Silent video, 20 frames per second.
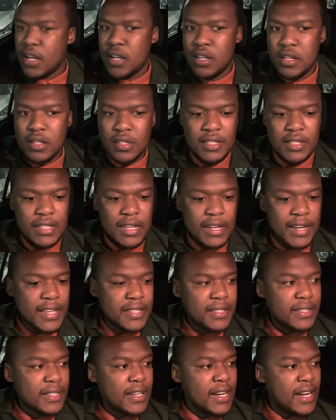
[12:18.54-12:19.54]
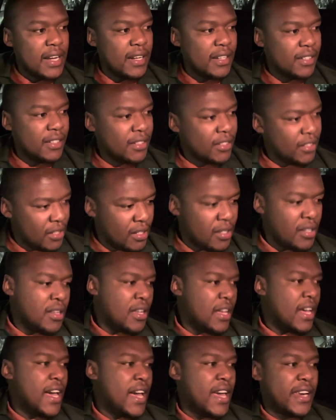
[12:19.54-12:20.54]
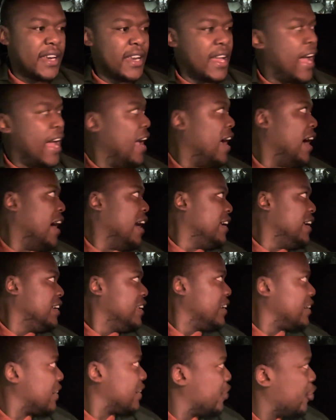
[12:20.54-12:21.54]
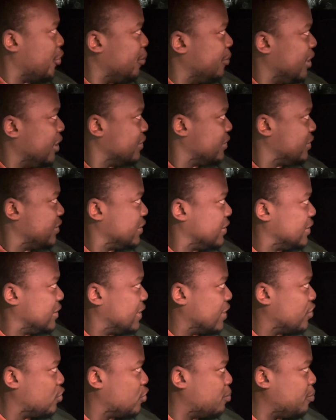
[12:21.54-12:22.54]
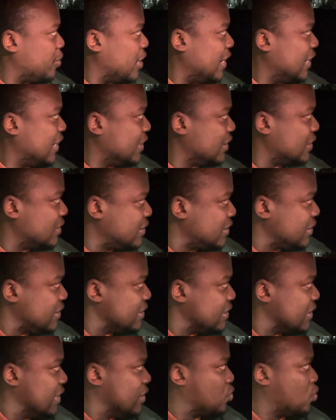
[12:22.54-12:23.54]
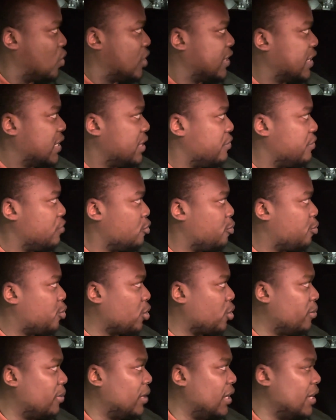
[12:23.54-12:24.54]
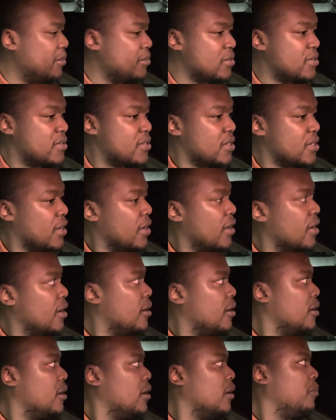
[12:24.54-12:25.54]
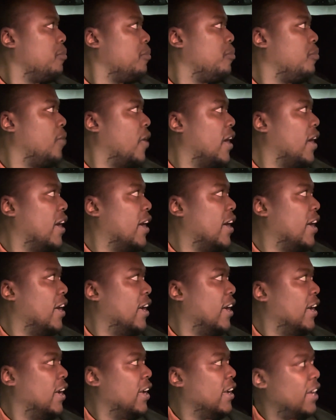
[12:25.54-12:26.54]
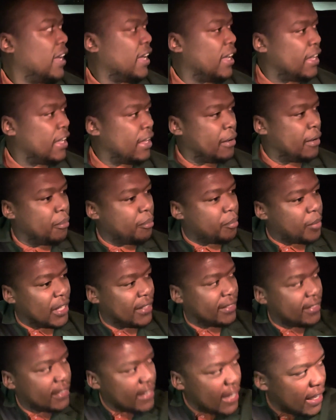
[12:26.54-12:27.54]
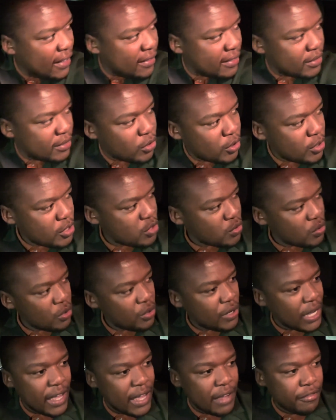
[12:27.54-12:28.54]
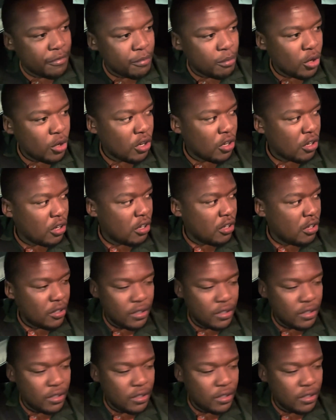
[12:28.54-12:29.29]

this is a nice car. I highly recommend that you buy it. It won't give you problems. But yeah, those who have more